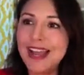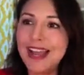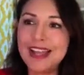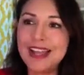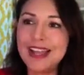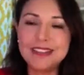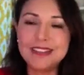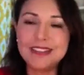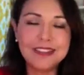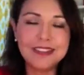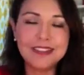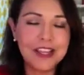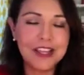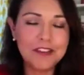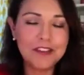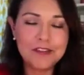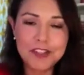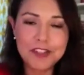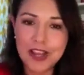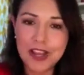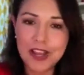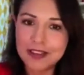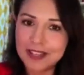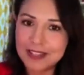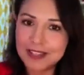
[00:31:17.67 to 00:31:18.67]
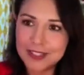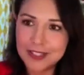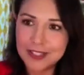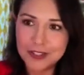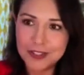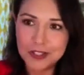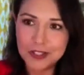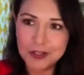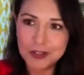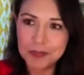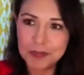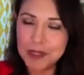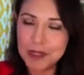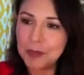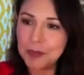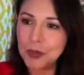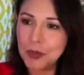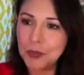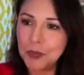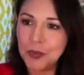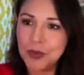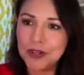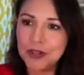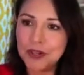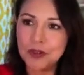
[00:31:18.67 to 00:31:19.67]
I love talking to new
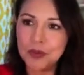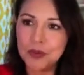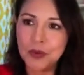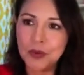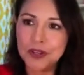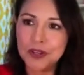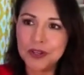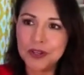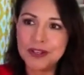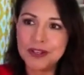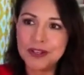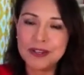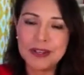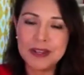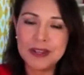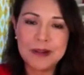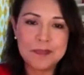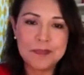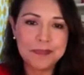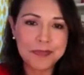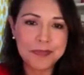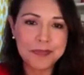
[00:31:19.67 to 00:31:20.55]
people one-on-one.